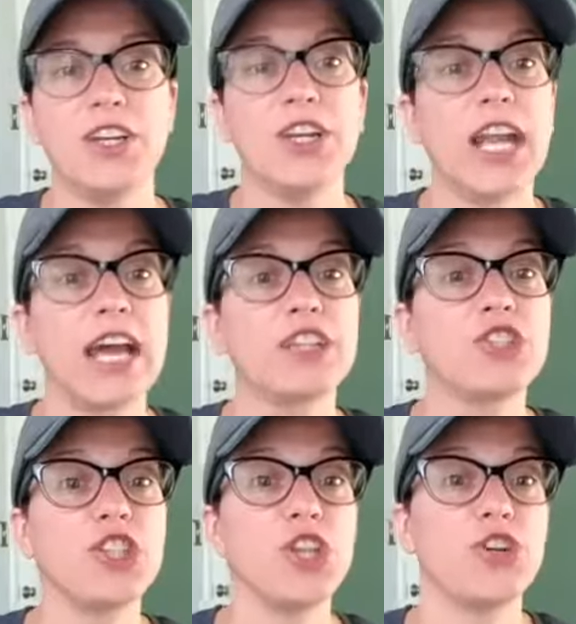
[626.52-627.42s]
You can add it
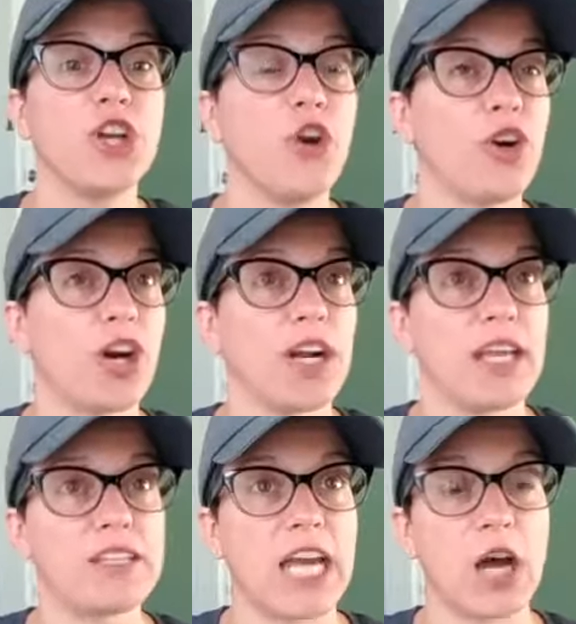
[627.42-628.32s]
to your yogurt
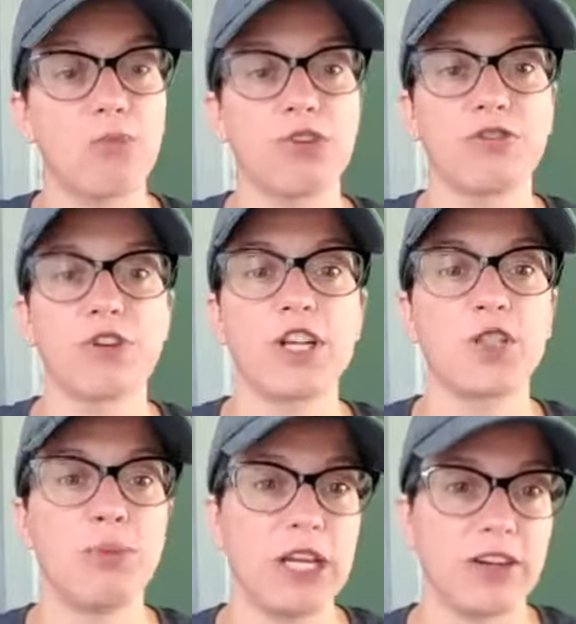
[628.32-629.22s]
and top with fresh
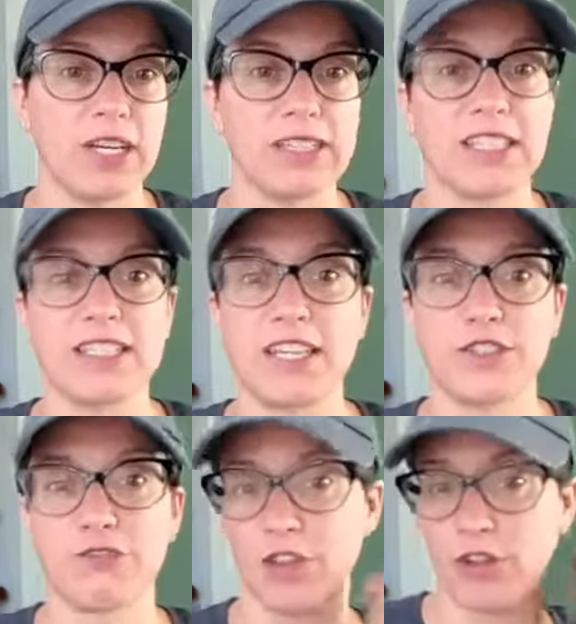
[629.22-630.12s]
berries. That
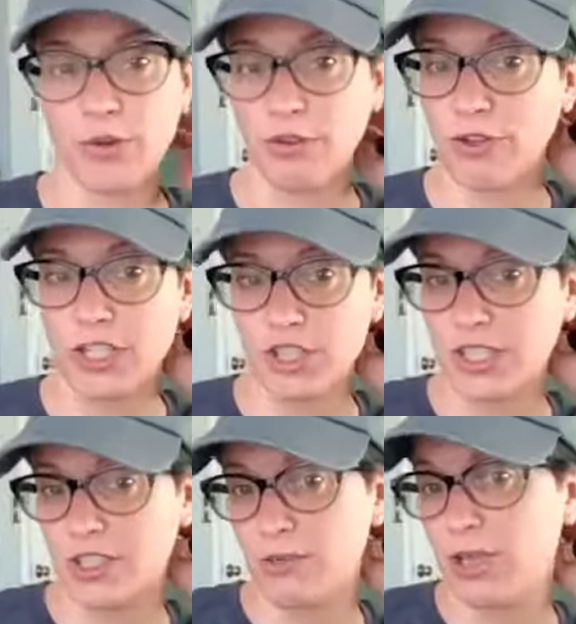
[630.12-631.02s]
sounds very
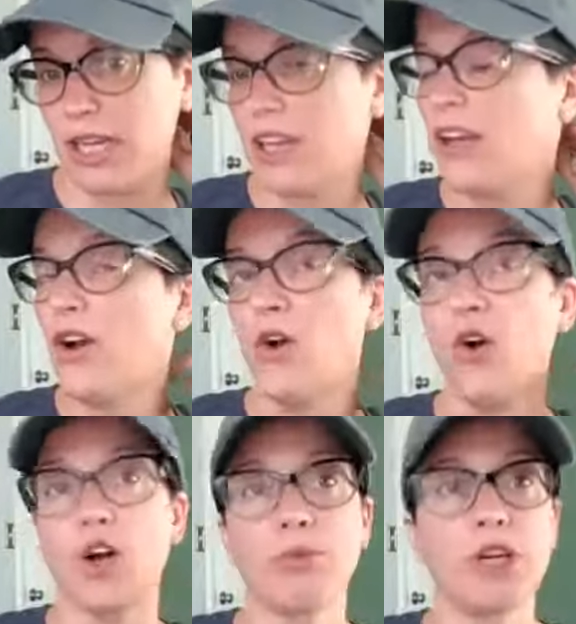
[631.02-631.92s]
refreshing to me.
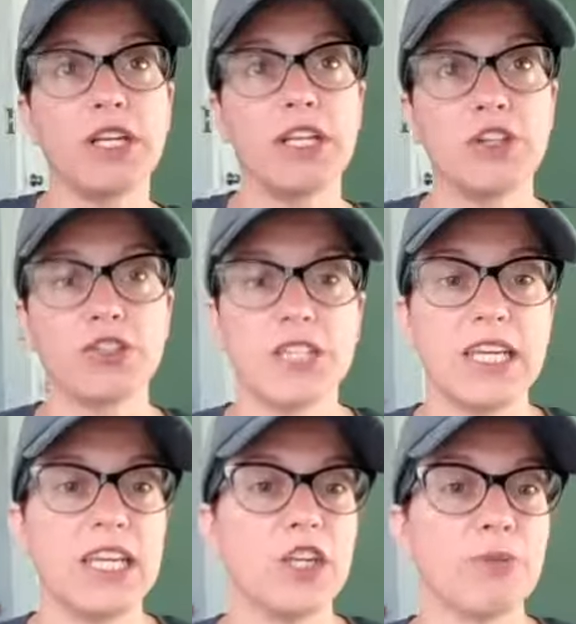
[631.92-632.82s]
Or put it in your
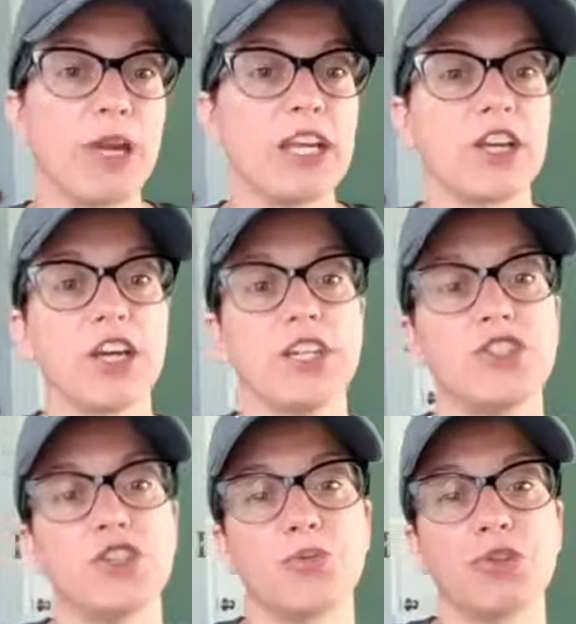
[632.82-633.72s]
tea, your baked
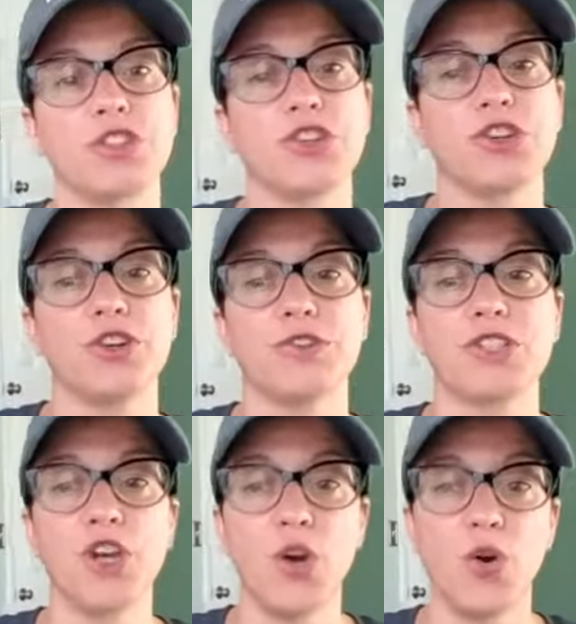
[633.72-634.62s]
goods, your
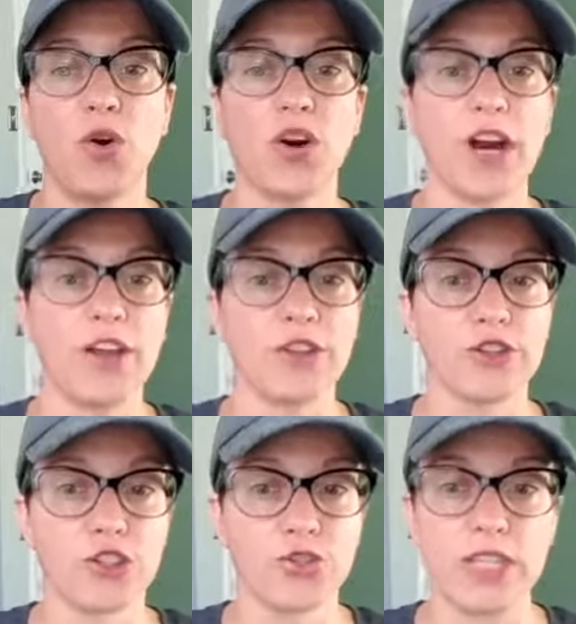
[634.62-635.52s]
preserves, or other
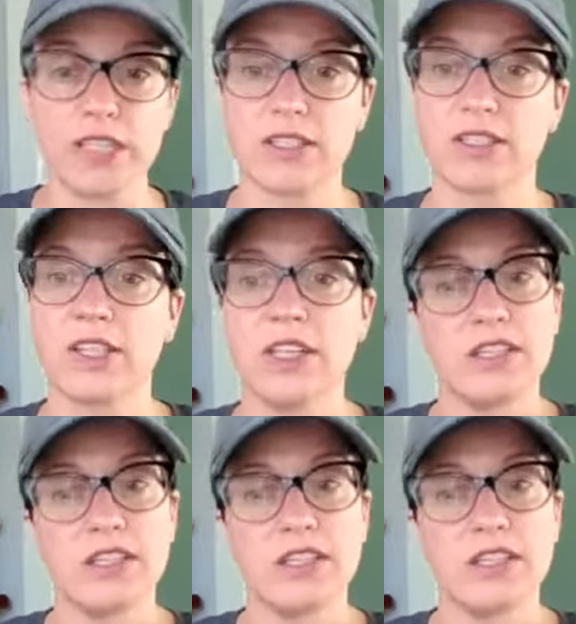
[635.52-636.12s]
treats.